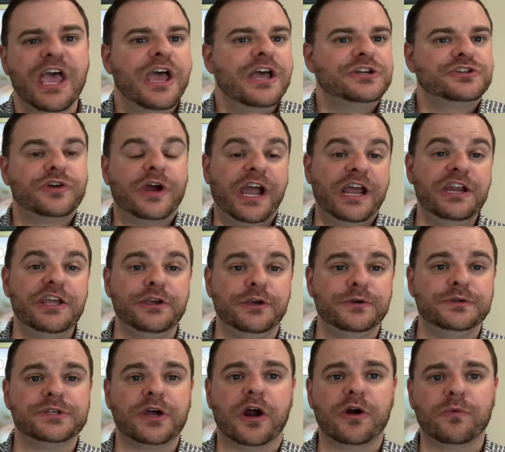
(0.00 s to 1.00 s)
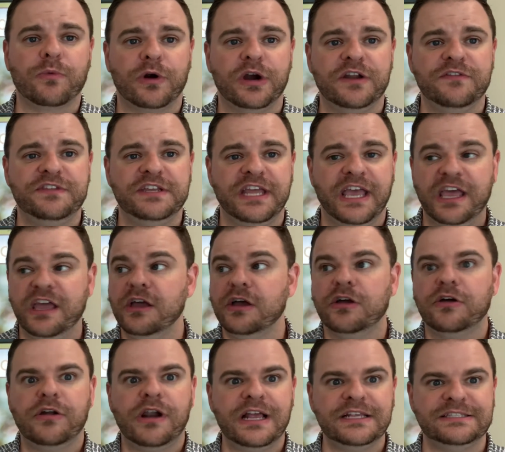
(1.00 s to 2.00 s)
try to use our word of the day,
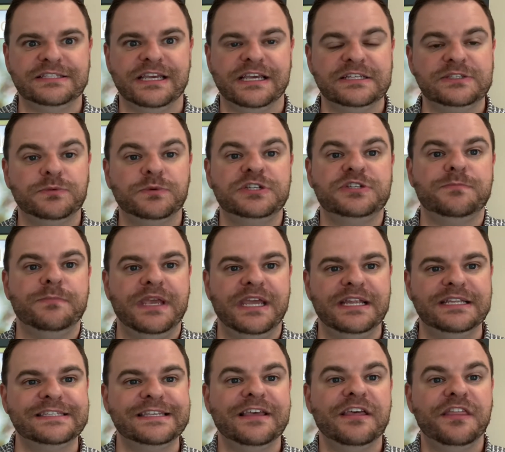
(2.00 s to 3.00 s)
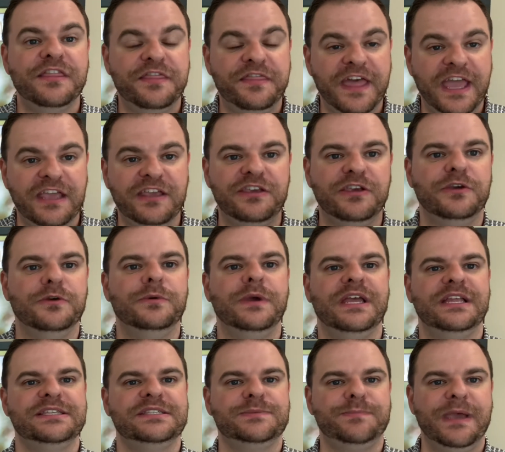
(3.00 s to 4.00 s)
gracias, which means thank you
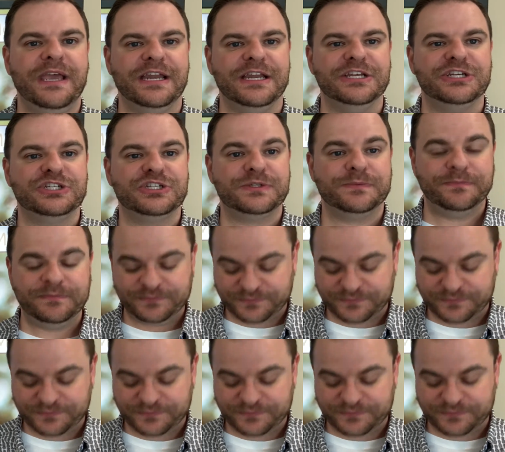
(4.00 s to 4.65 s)
in Spanish.